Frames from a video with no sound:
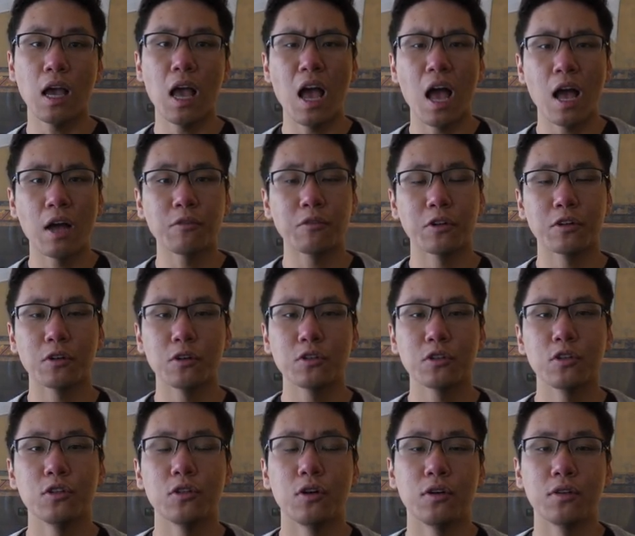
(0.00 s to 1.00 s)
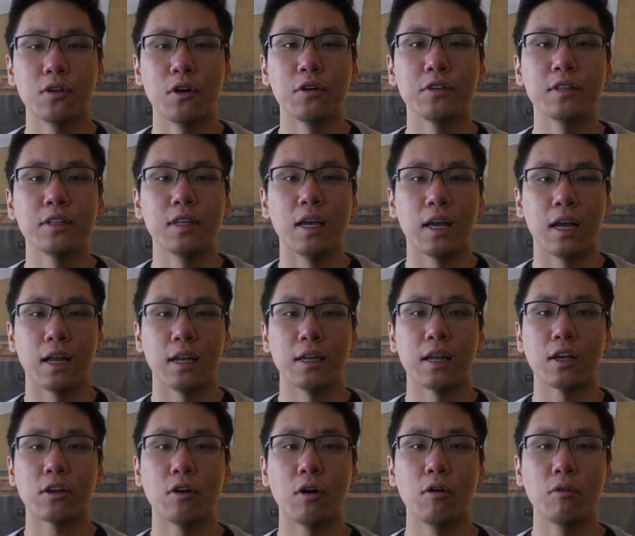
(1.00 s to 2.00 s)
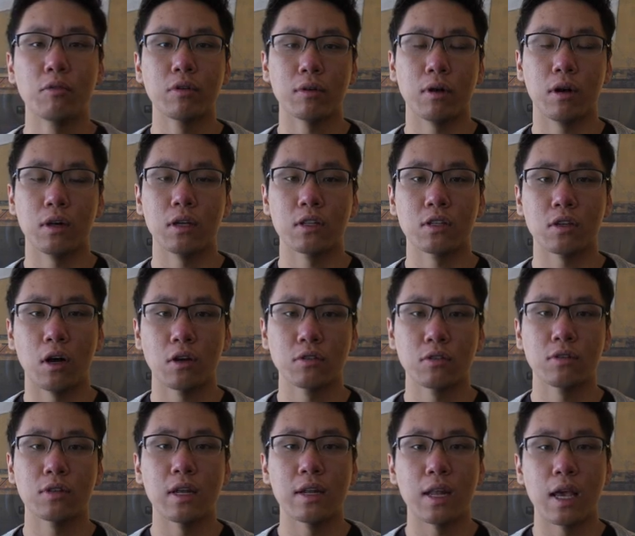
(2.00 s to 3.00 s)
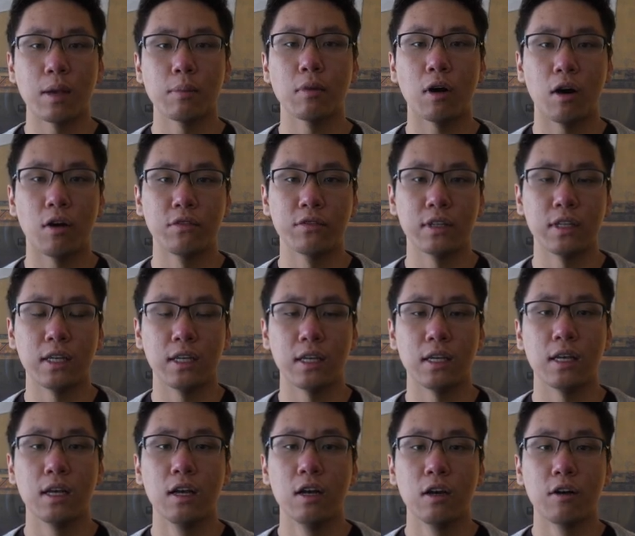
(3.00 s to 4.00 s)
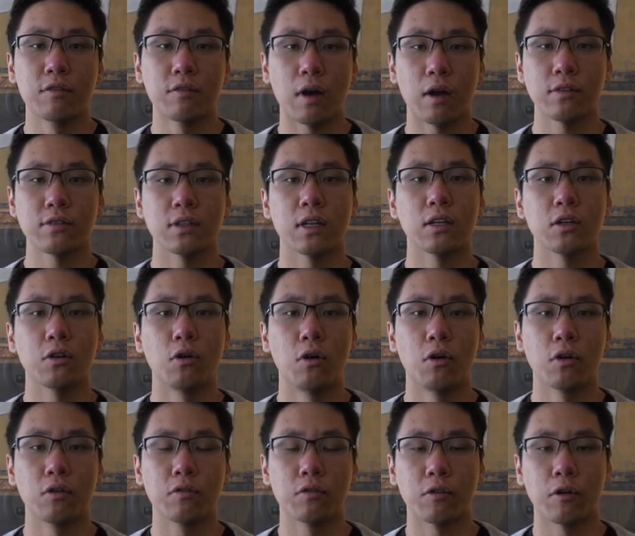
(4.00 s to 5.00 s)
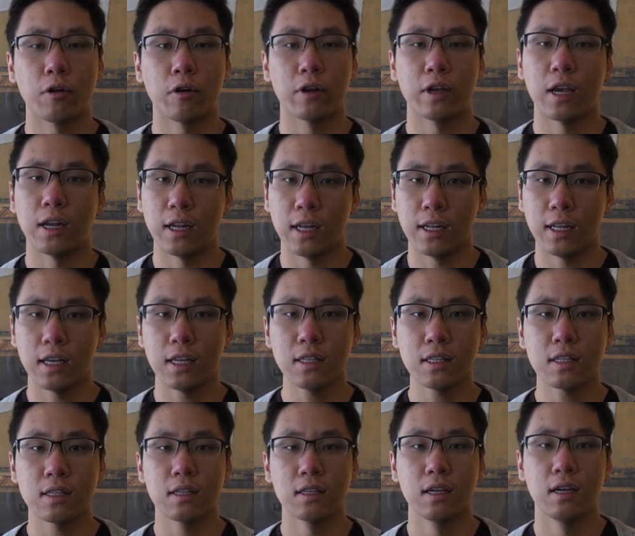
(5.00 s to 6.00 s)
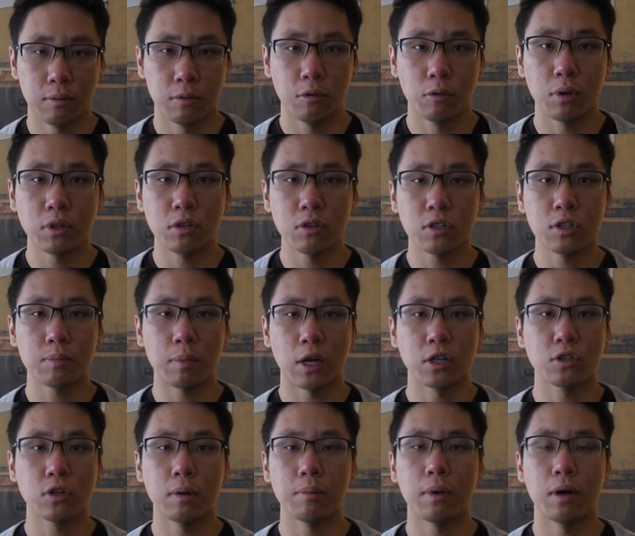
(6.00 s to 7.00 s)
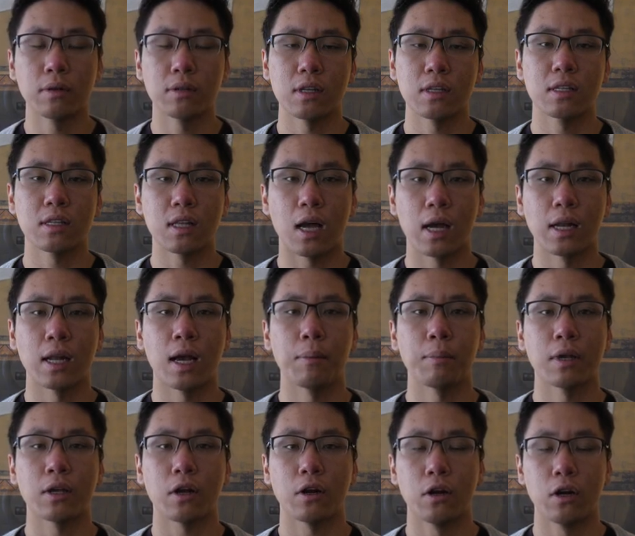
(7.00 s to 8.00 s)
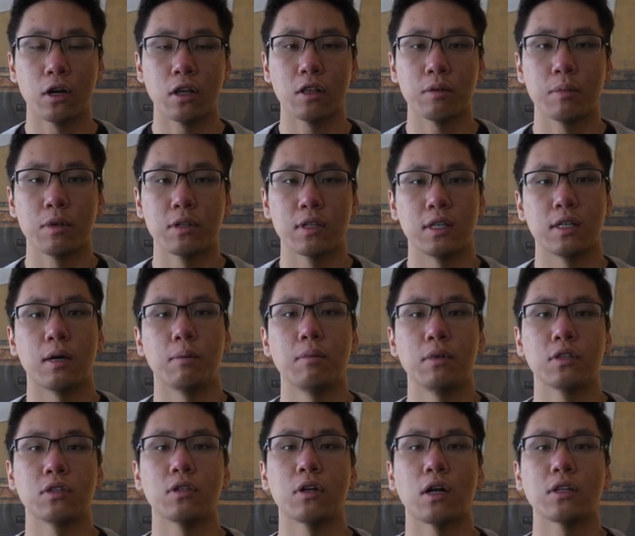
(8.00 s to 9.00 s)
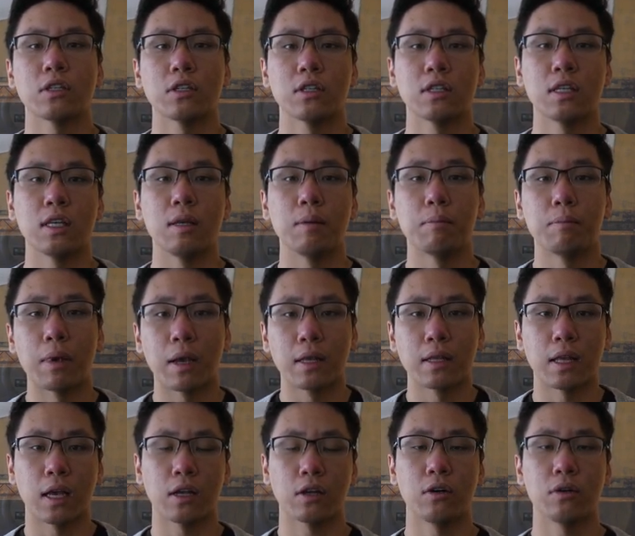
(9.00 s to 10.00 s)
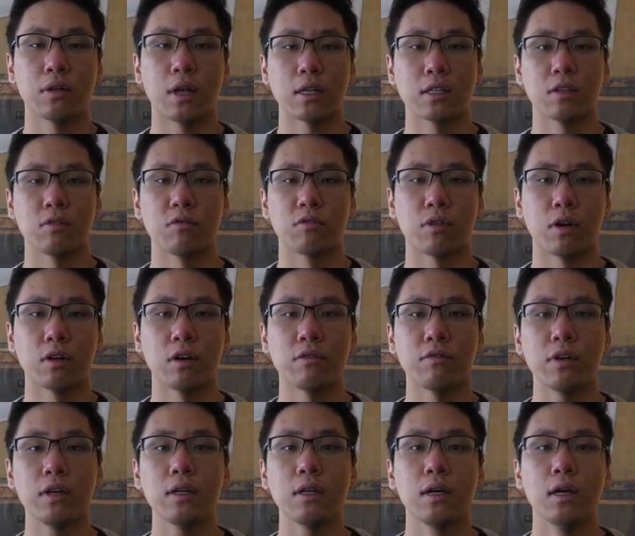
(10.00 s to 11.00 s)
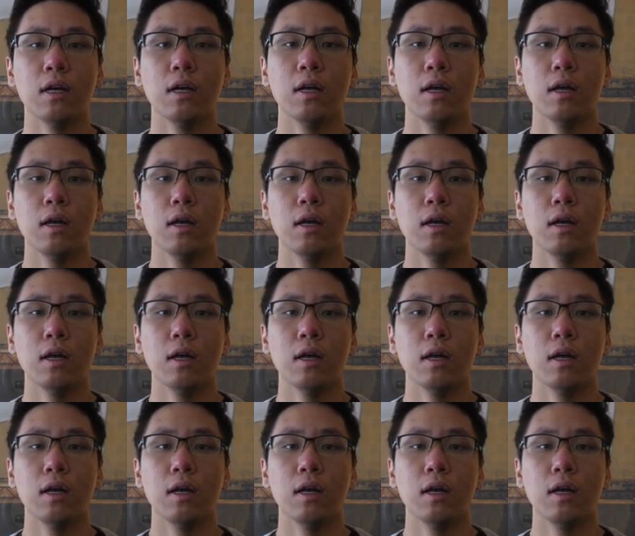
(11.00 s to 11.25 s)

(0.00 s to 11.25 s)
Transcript: And for those who don't know, nickel is also the name of the 5-cent coin for Canadians. What's so special about this Dynamic Earth Museum is not just the big nickel that's in front of it,